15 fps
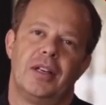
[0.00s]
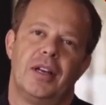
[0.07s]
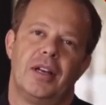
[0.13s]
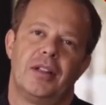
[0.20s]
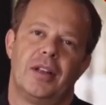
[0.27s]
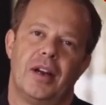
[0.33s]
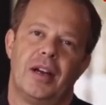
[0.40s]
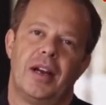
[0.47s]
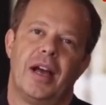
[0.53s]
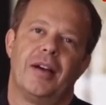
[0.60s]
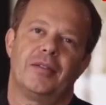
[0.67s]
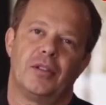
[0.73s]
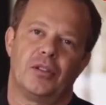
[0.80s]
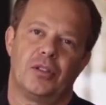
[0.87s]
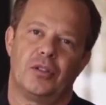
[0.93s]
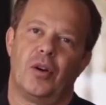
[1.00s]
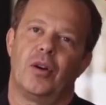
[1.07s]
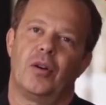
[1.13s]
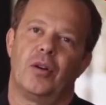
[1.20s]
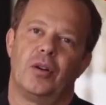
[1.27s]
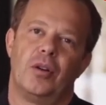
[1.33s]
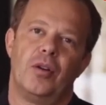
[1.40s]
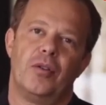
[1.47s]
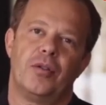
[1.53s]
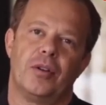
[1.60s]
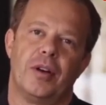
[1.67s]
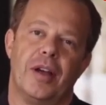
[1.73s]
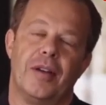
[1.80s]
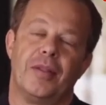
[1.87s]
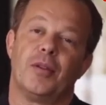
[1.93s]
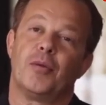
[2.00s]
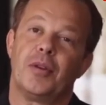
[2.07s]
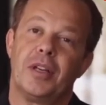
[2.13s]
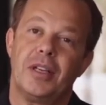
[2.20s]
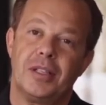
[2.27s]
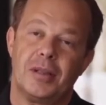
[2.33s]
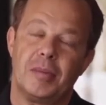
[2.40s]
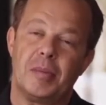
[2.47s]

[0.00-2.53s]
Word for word: that I'd have to start all over. And the reason